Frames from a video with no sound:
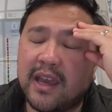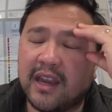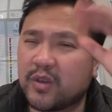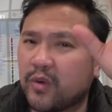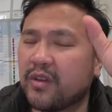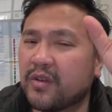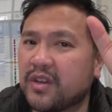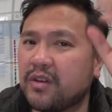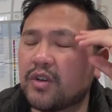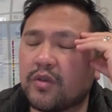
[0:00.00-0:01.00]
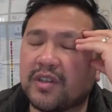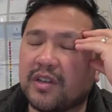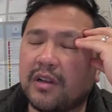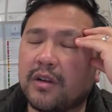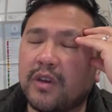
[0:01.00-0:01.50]
And it's one of those unusual
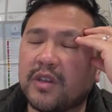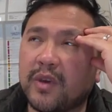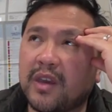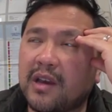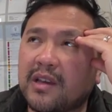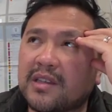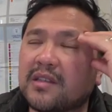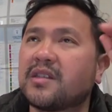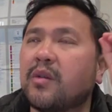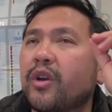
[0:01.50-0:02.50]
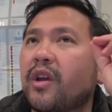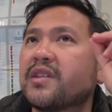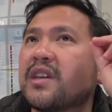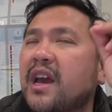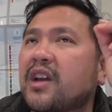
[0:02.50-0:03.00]
soliloquies because someone
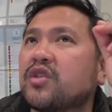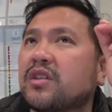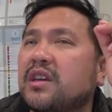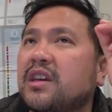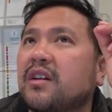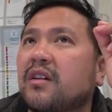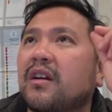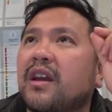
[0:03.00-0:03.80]
else can actually hear.